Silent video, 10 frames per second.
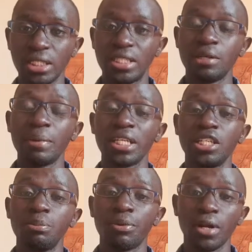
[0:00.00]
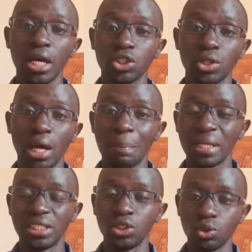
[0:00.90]
it remained in production up
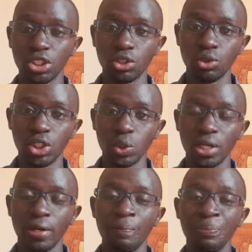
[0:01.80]
until 2021,